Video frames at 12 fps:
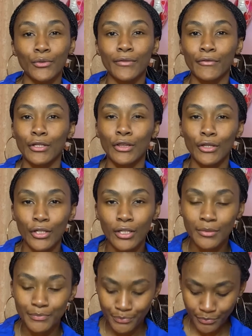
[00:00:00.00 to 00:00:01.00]
different look.
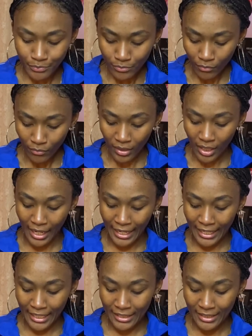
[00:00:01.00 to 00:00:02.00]

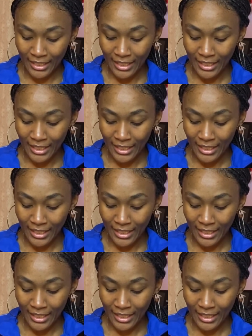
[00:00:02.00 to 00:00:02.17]
And